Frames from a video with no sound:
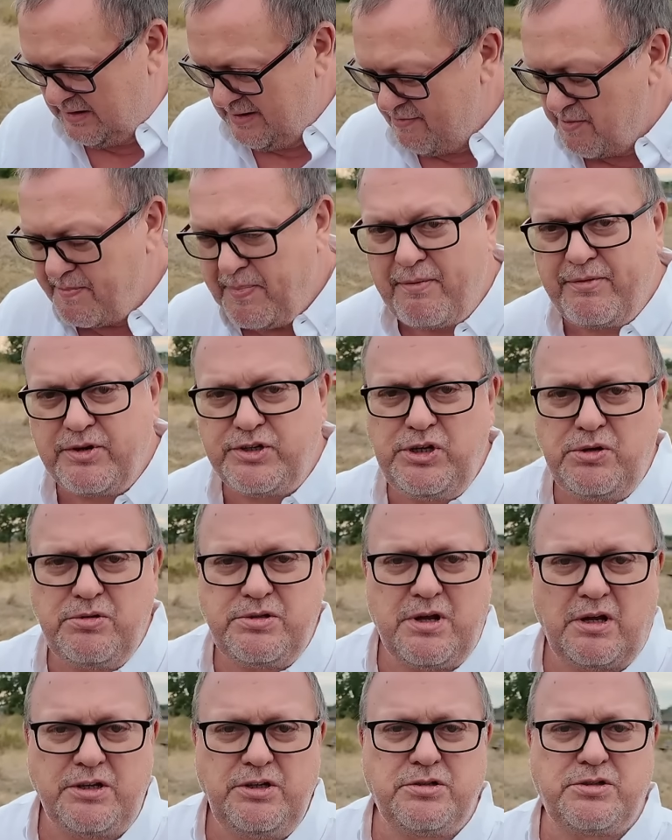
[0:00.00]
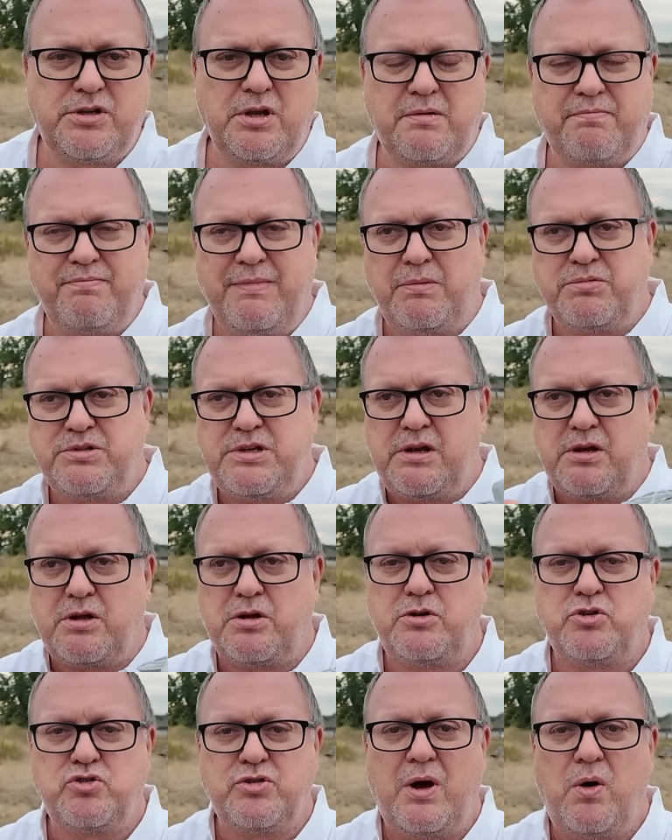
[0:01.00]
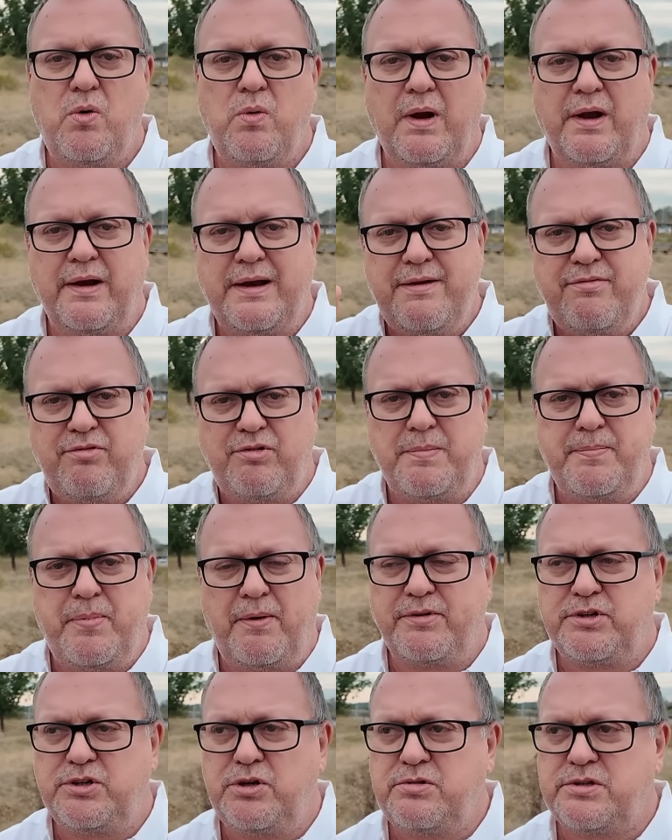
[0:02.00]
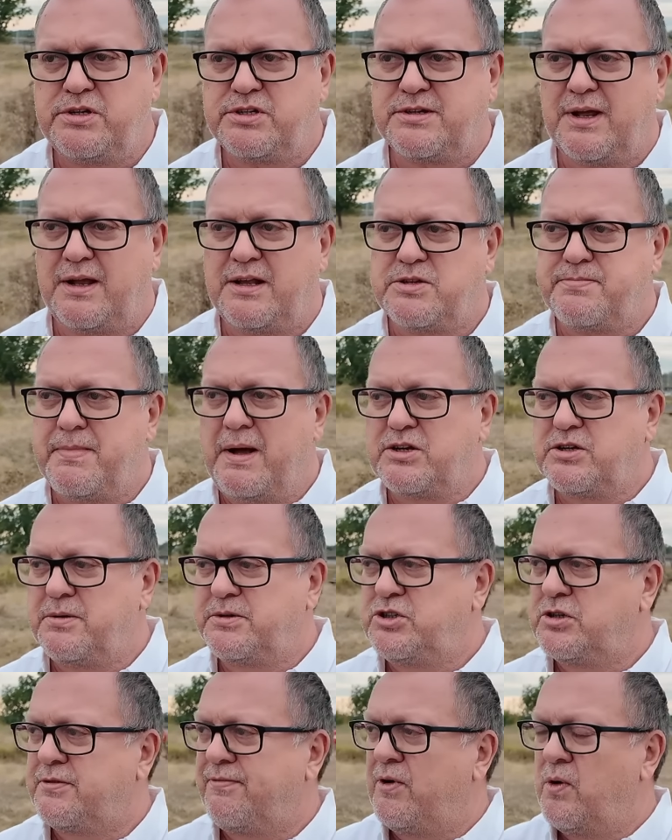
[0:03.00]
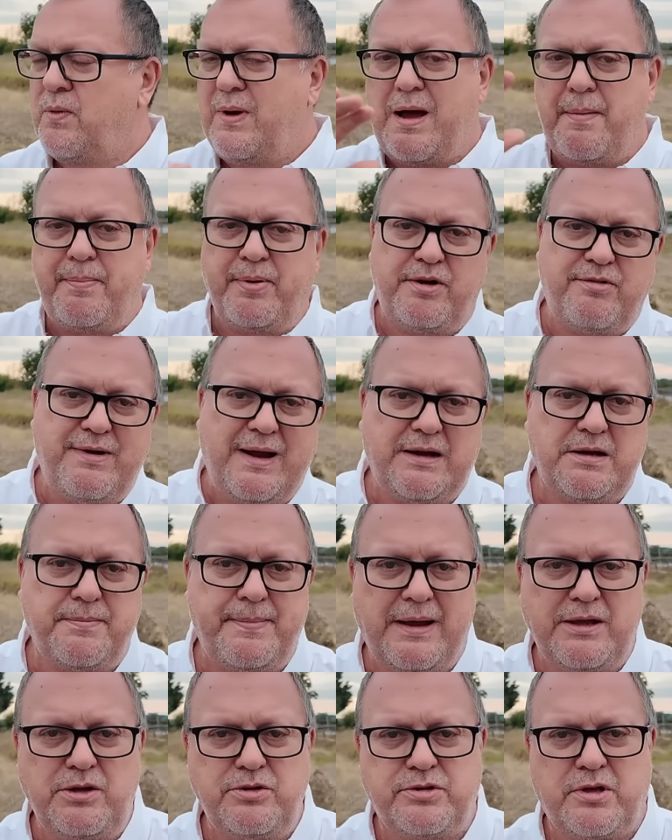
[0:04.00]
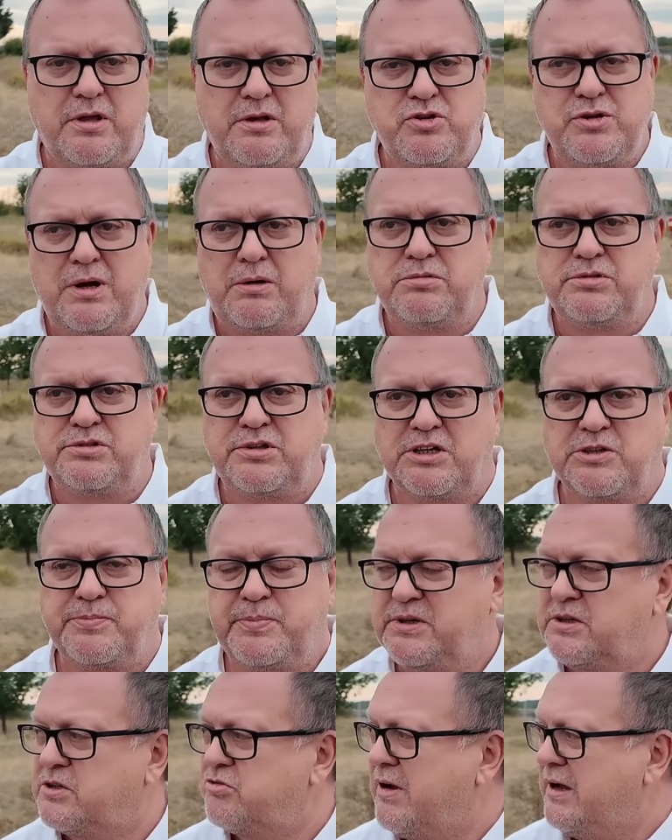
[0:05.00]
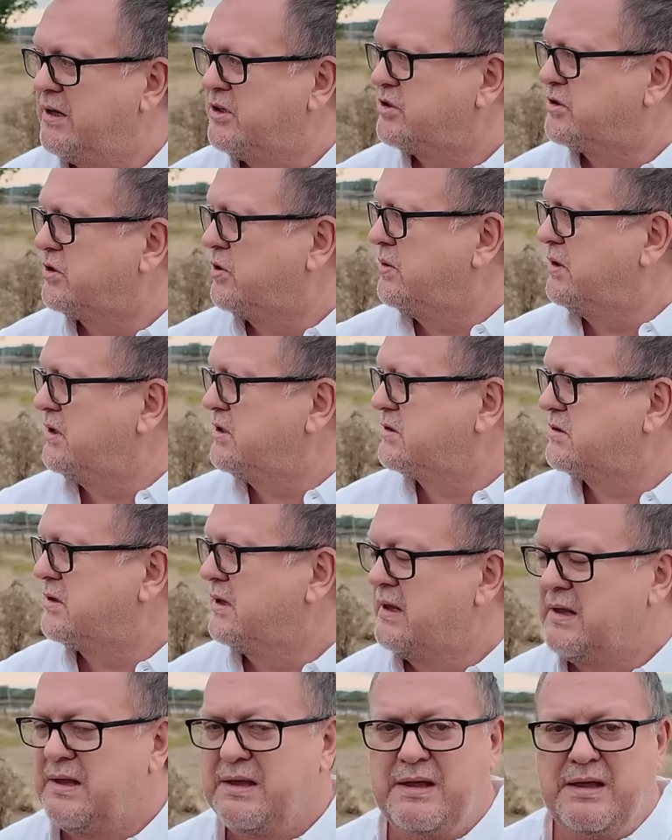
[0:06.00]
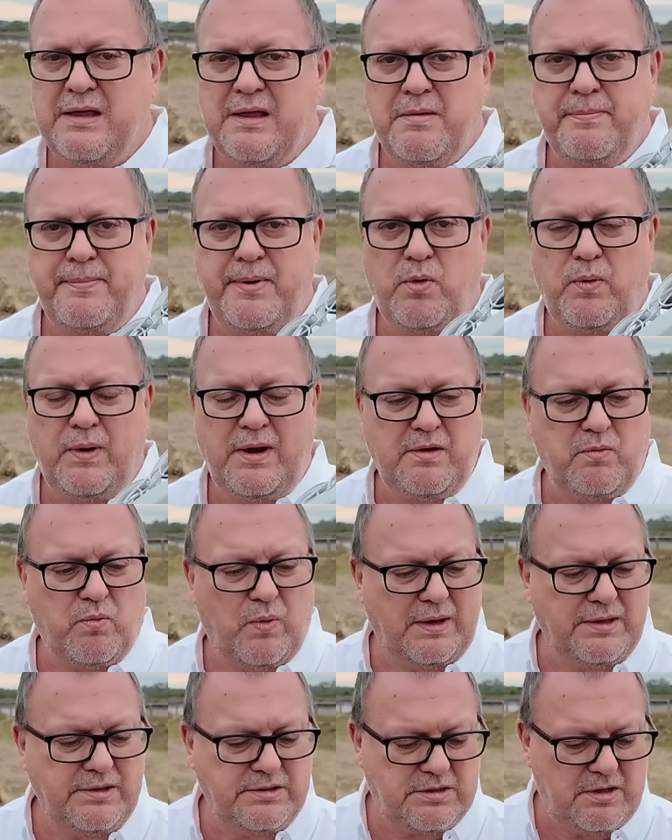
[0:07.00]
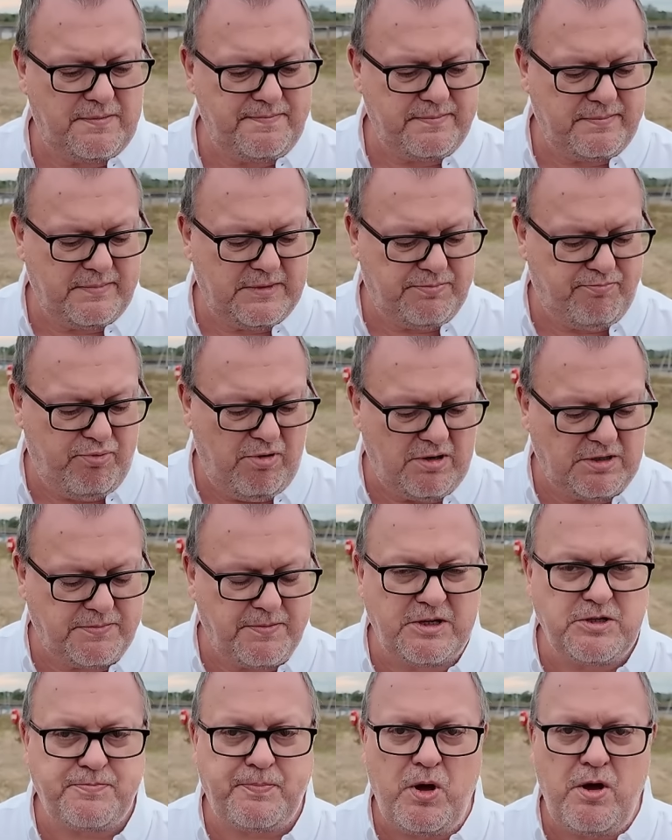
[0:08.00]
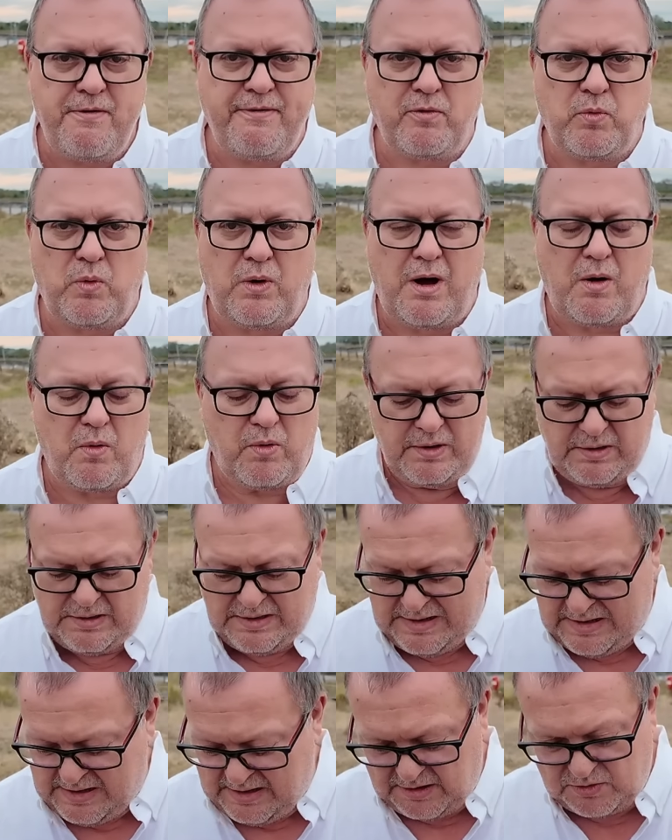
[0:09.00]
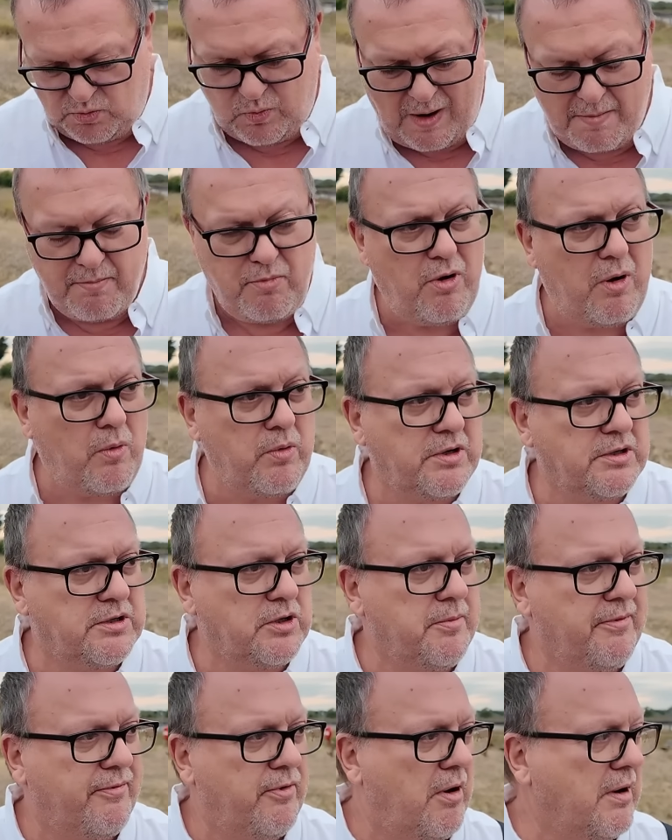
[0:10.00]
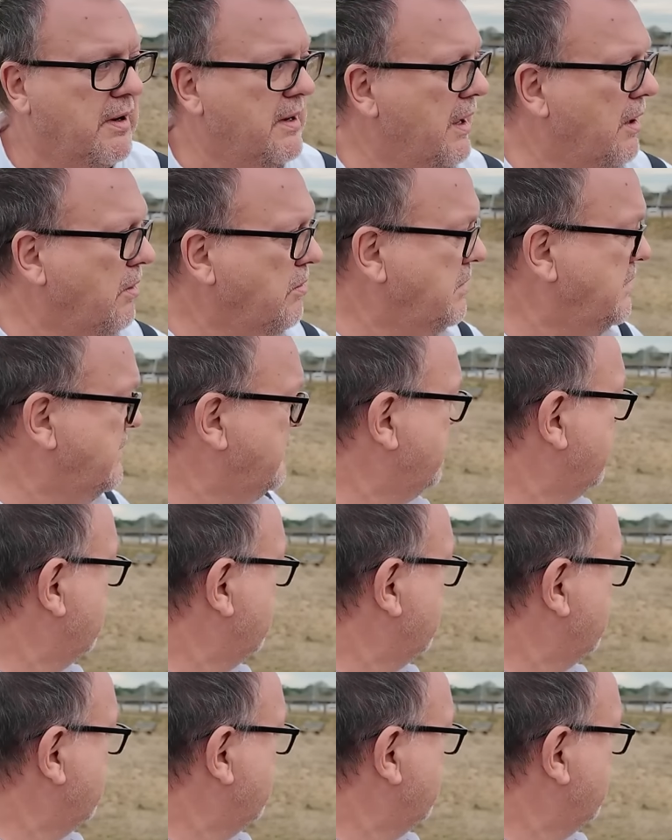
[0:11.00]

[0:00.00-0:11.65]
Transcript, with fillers: never bothered using it. It was in the controller. I never really bothered using the settings much. I just flew it up and around about, used the control sticks. But it's great just doing these built-in ones. It's brilliant. It's perfect for what I want. There's one more I want to do before I go.